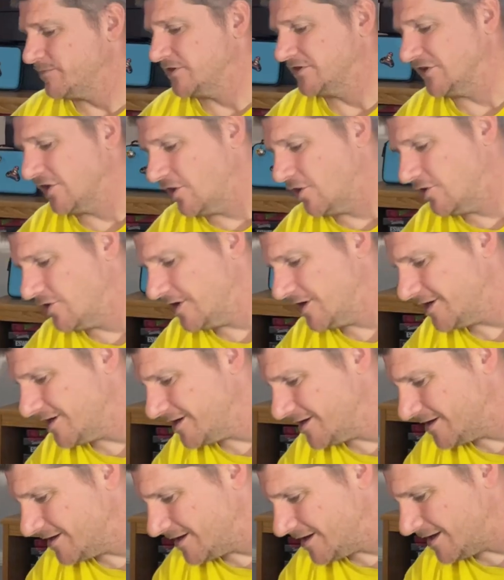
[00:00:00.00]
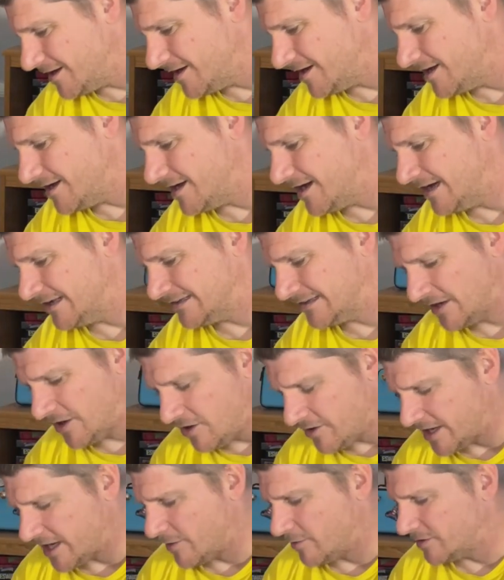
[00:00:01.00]
So I said,
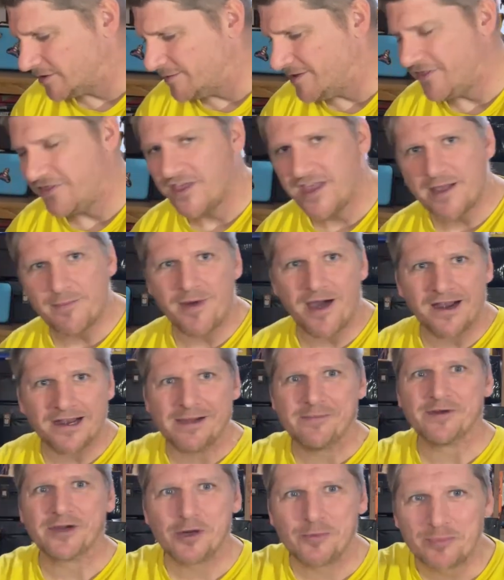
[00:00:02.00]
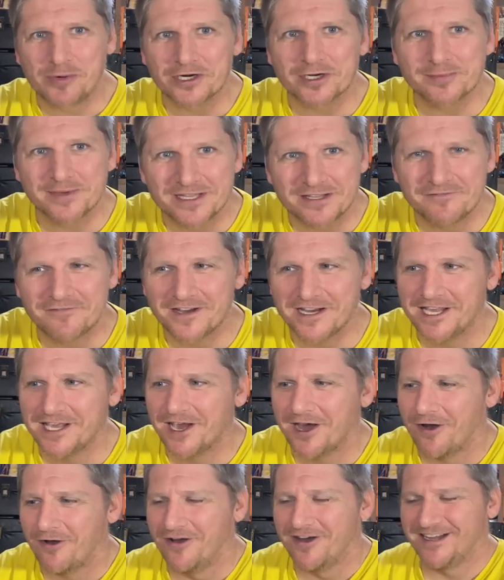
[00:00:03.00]
okay, well, let me think about it. I'm gonna go put them in the
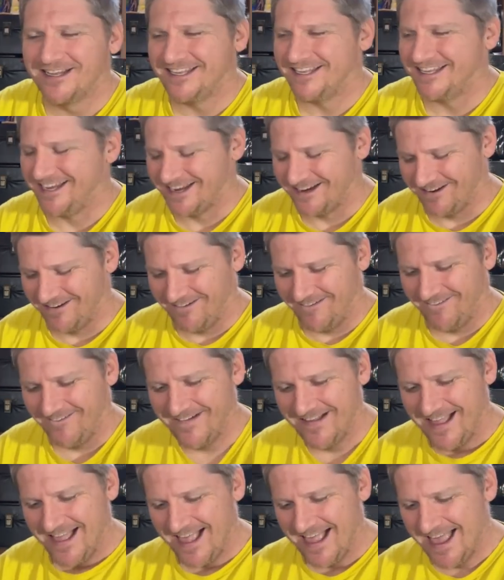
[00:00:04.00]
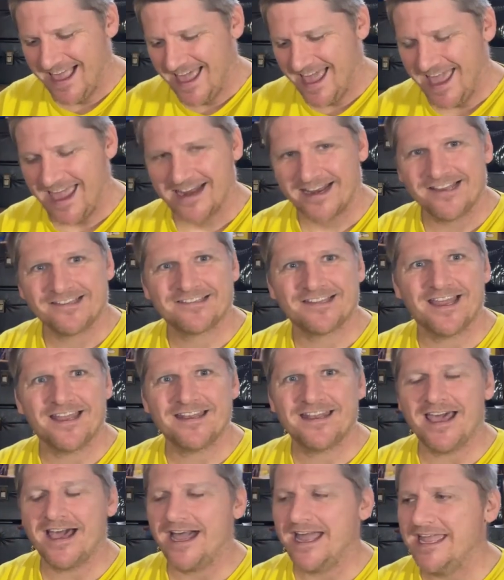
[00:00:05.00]
video, you know? and I
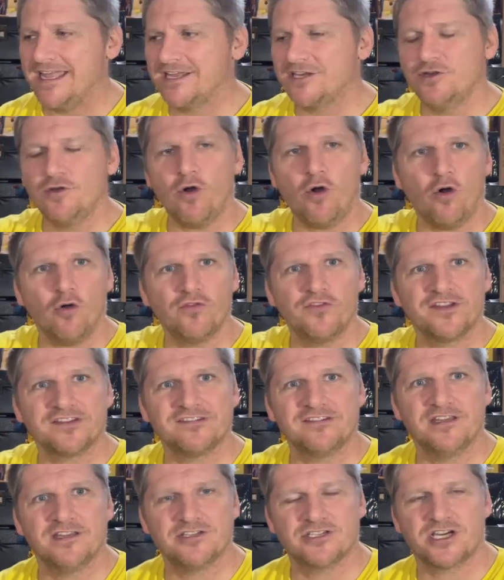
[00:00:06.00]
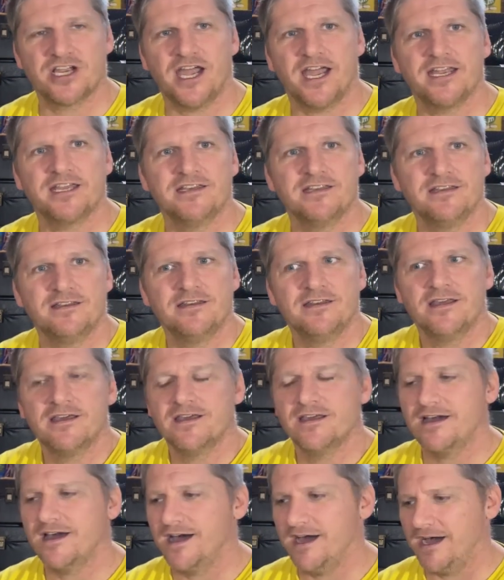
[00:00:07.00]
said, uh, hey, can you hold this Ninja Gaiden
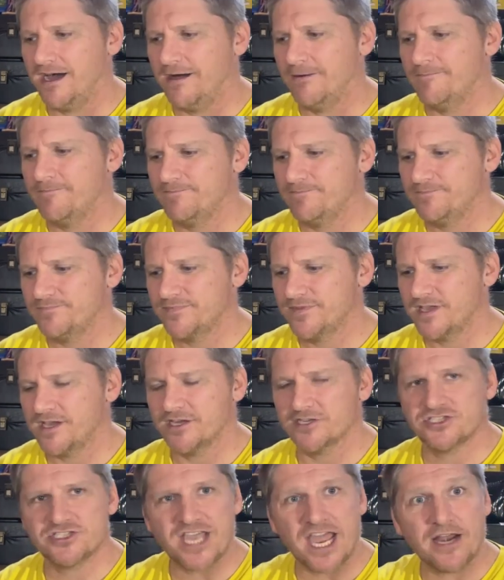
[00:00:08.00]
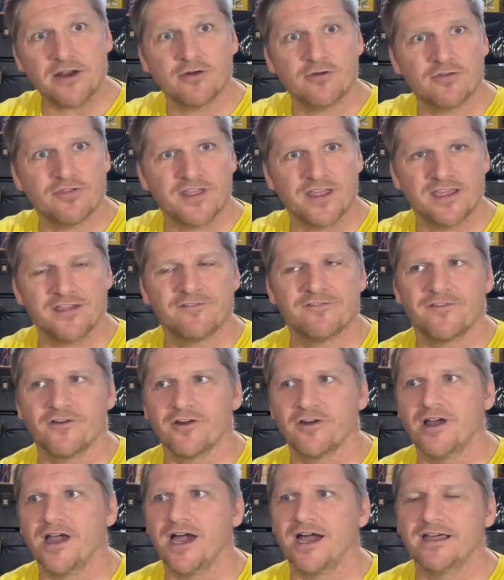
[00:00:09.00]
um, uh, Shadow thing
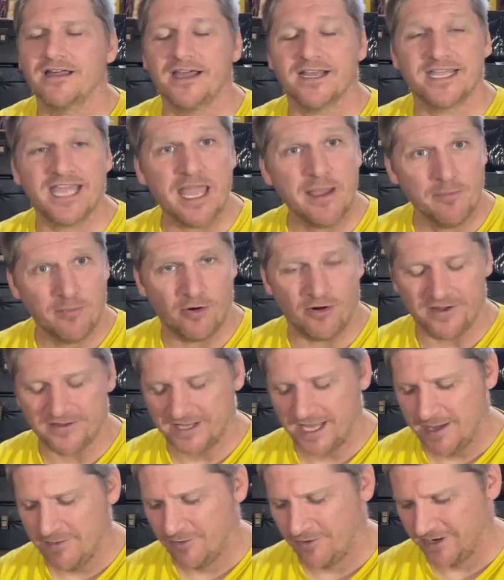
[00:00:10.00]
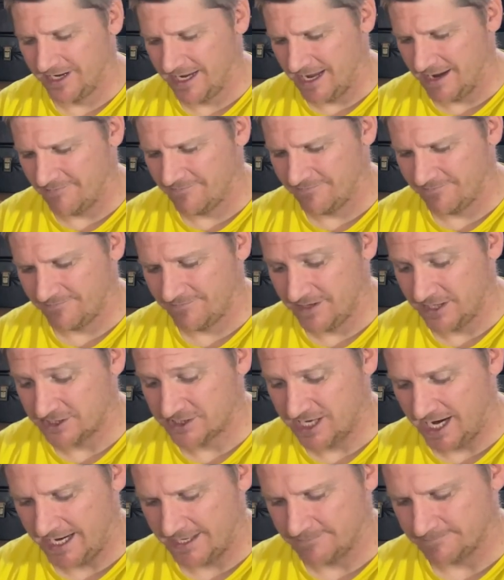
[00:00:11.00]
for uh, a Game Boy, the Game Boy game, Ninja
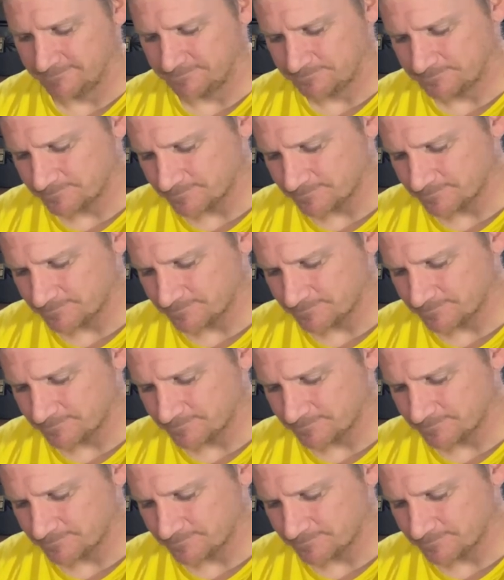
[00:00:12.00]
Gaiden?